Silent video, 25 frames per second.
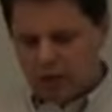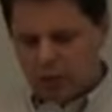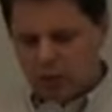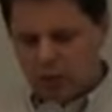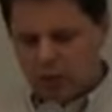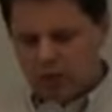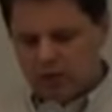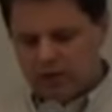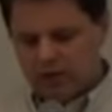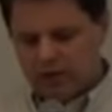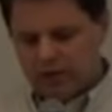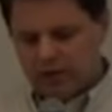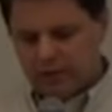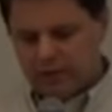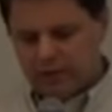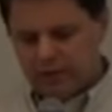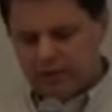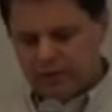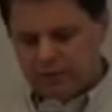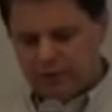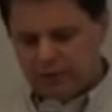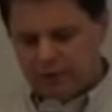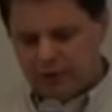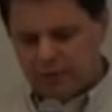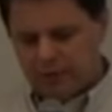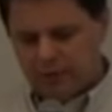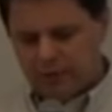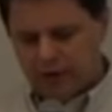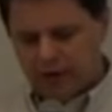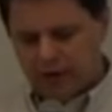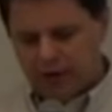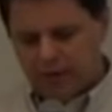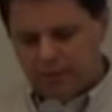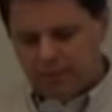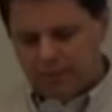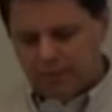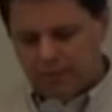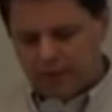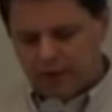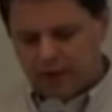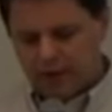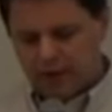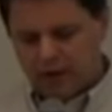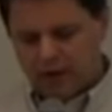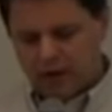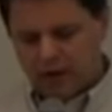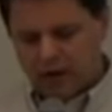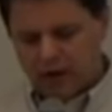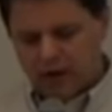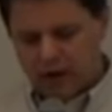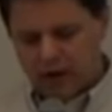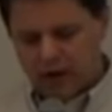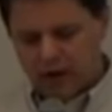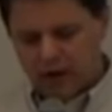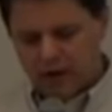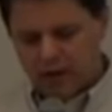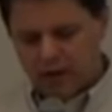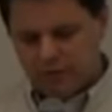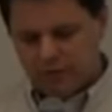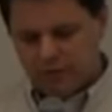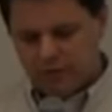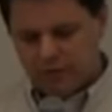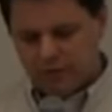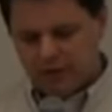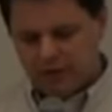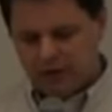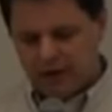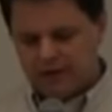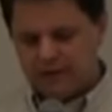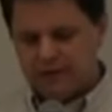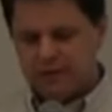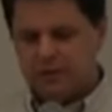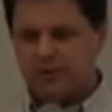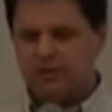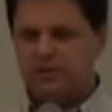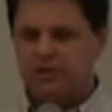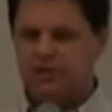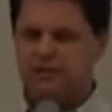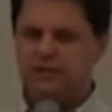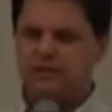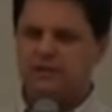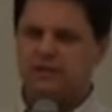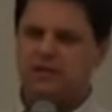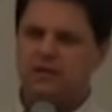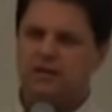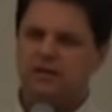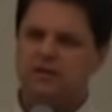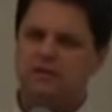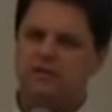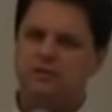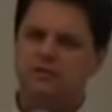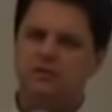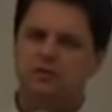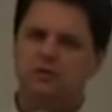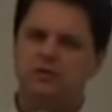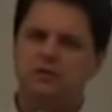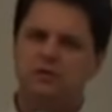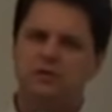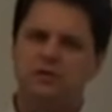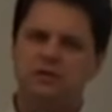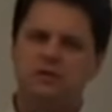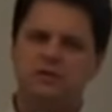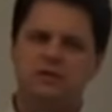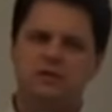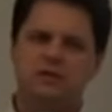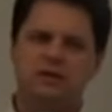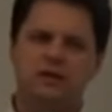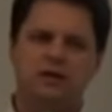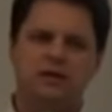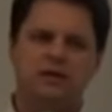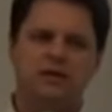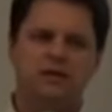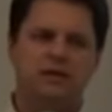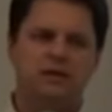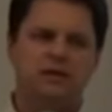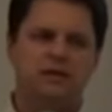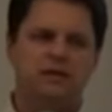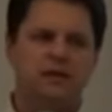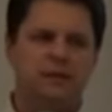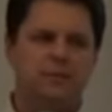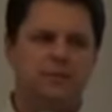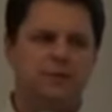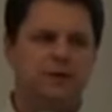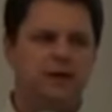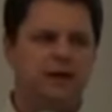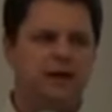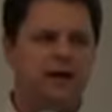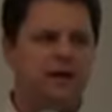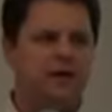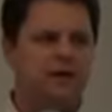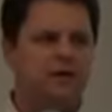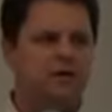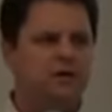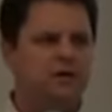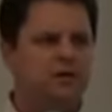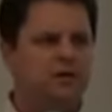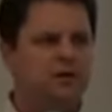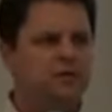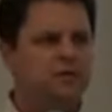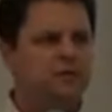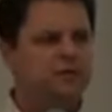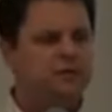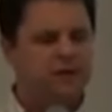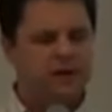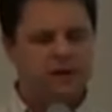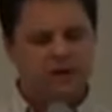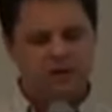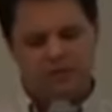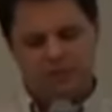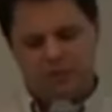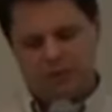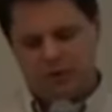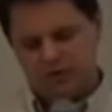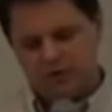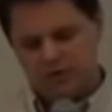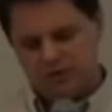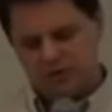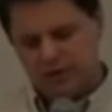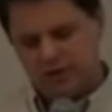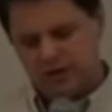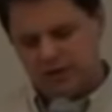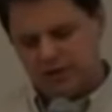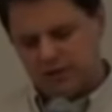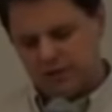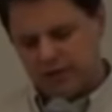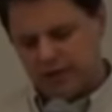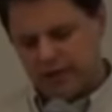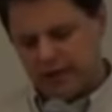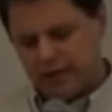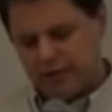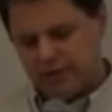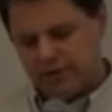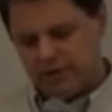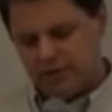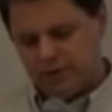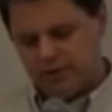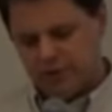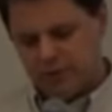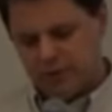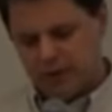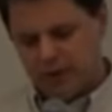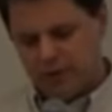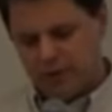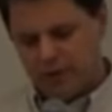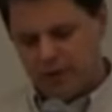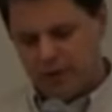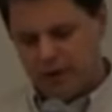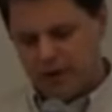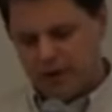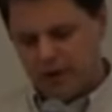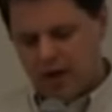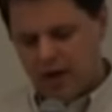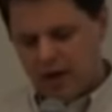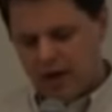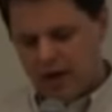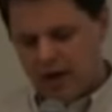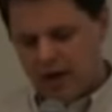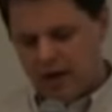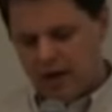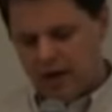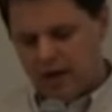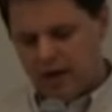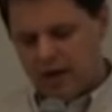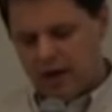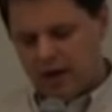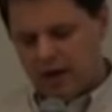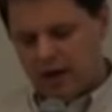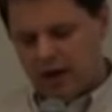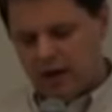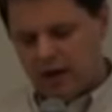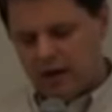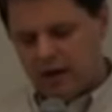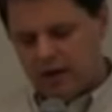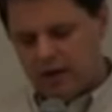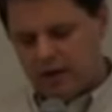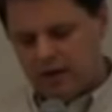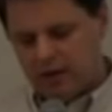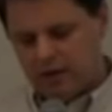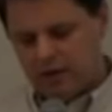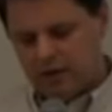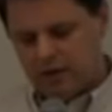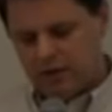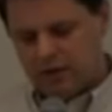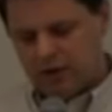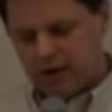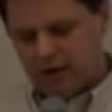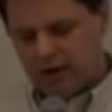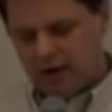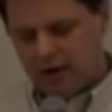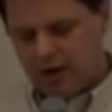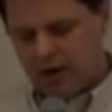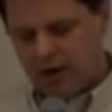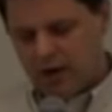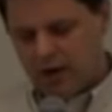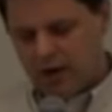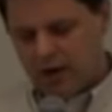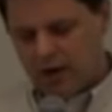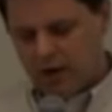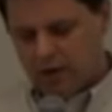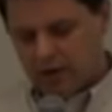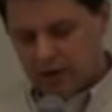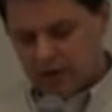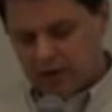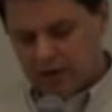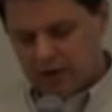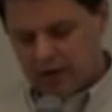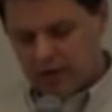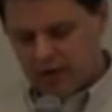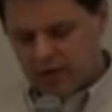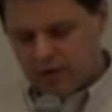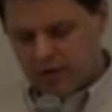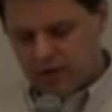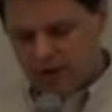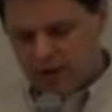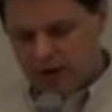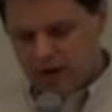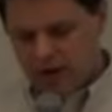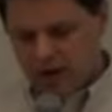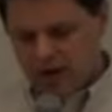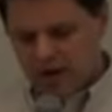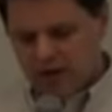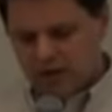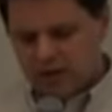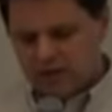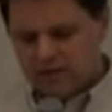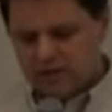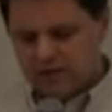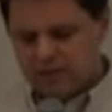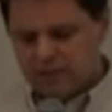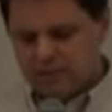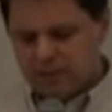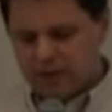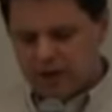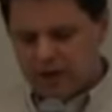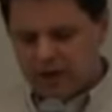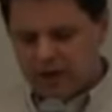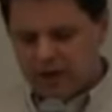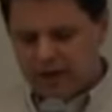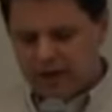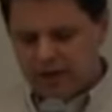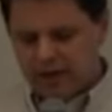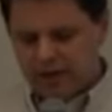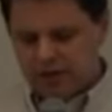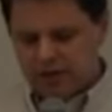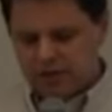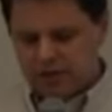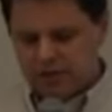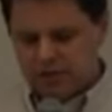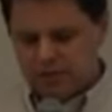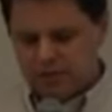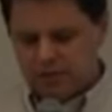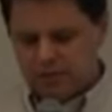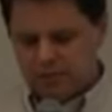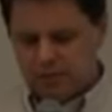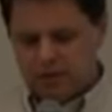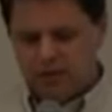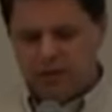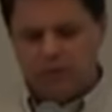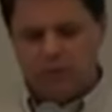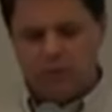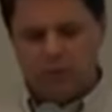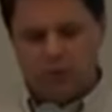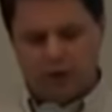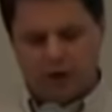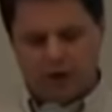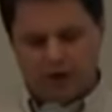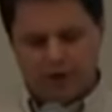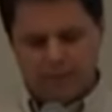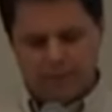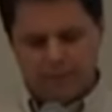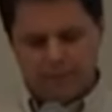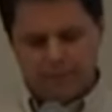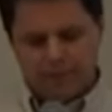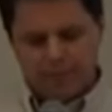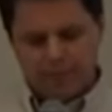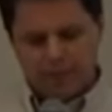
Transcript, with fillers: quote a little bit from, um, uh, from Katya Horchinska, who is uh, the deputy editor of Kyiv Post, the English language newspaper in, uh, in, in Ukraine or in Kyiv. This is about a nation being born.